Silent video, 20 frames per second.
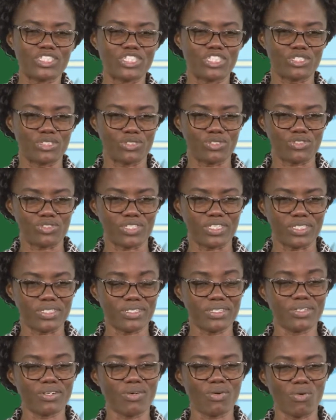
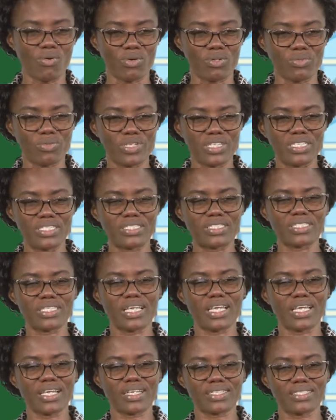children always
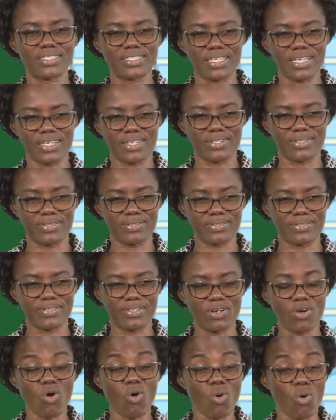excel,
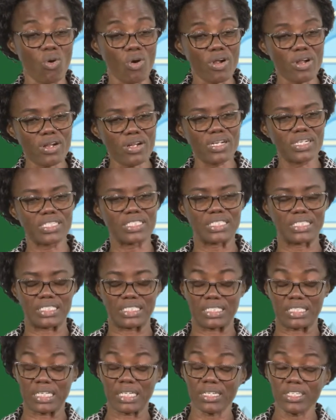or
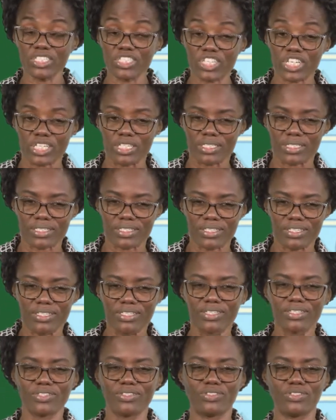diligent
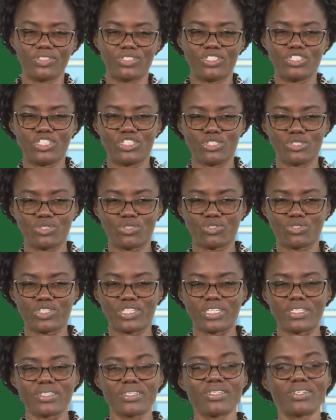
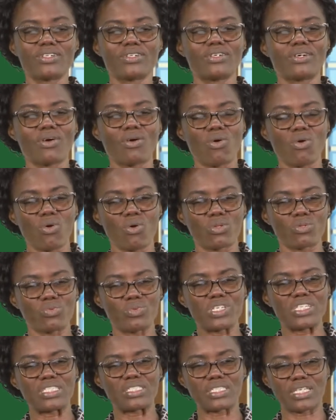children
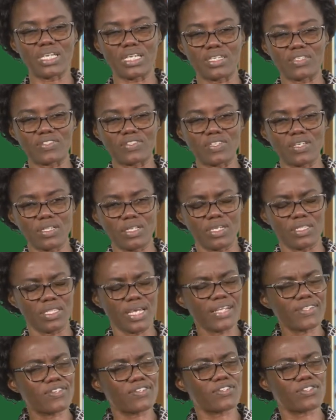always excel. And
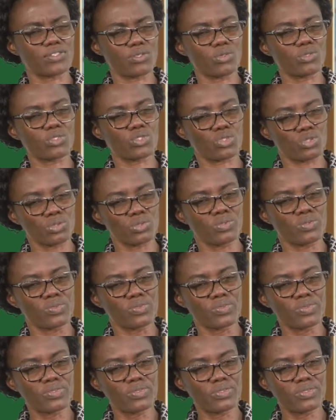that is so true.
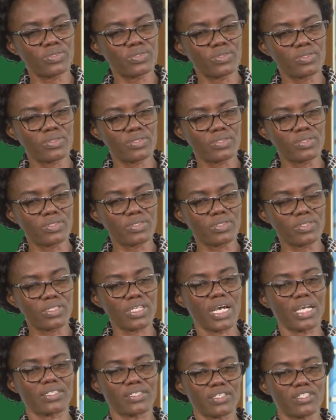
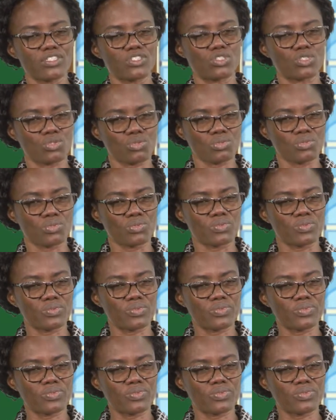That is true.